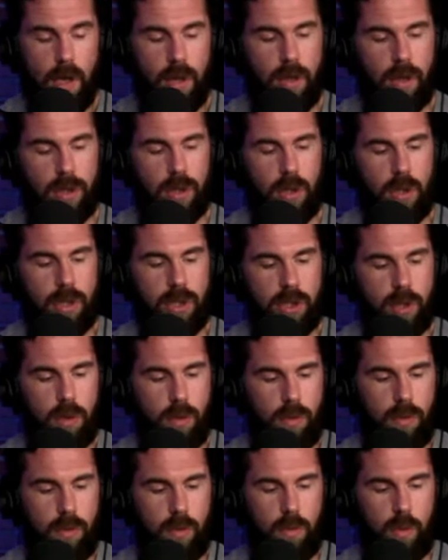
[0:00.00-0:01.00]
There's
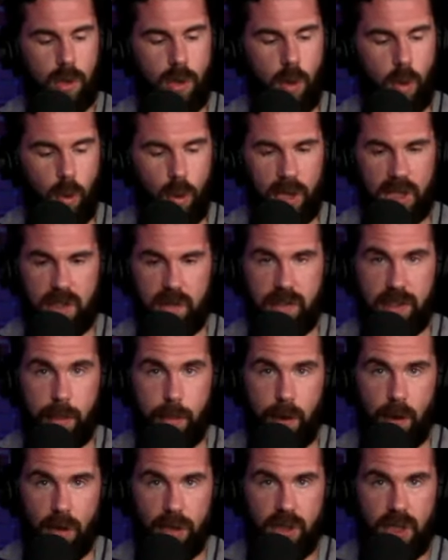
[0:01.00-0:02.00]
also recordings of
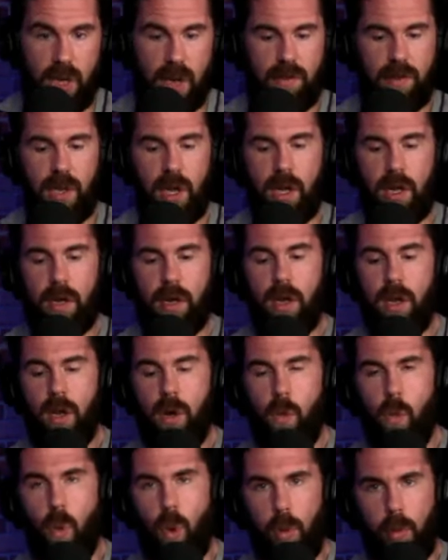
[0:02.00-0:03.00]
seminars that I've done,
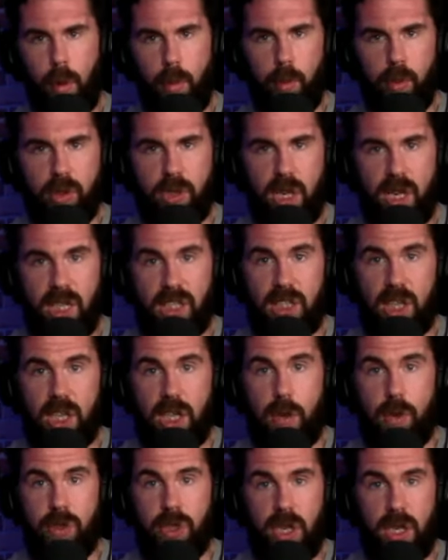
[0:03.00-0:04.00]
warm up routines that
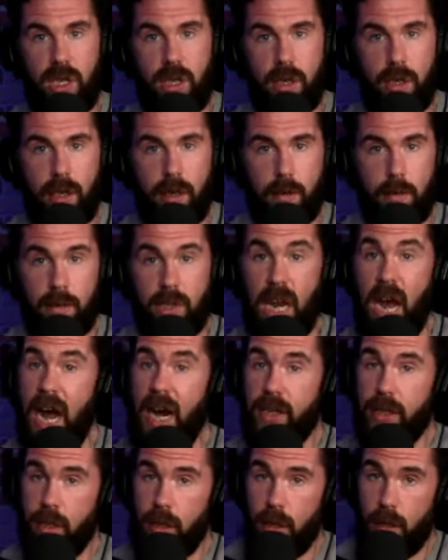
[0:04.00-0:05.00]
Eugene,
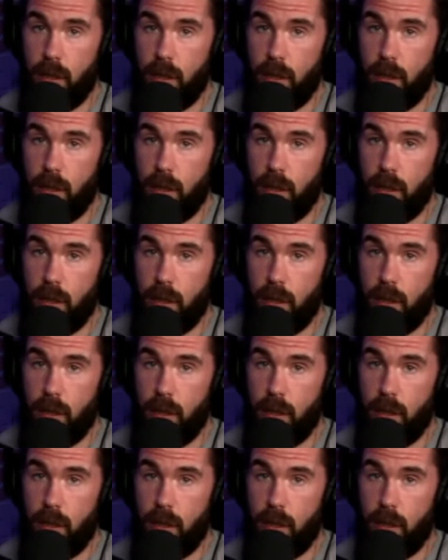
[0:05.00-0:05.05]
Dr.